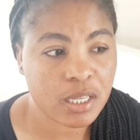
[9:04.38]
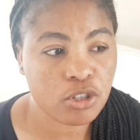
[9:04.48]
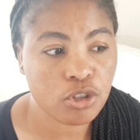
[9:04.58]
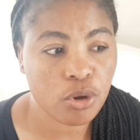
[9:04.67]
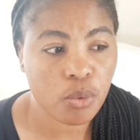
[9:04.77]

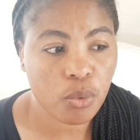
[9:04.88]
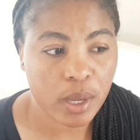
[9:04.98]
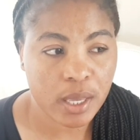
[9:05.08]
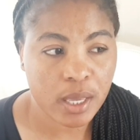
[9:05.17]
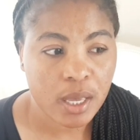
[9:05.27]
there's no
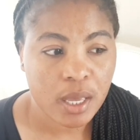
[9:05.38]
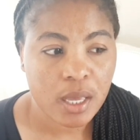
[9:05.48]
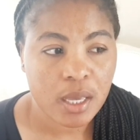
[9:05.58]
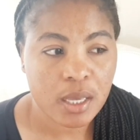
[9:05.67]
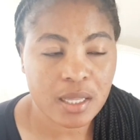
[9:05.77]
way
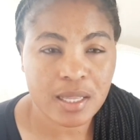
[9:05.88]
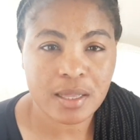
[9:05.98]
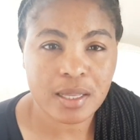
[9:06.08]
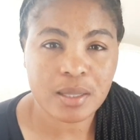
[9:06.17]
it,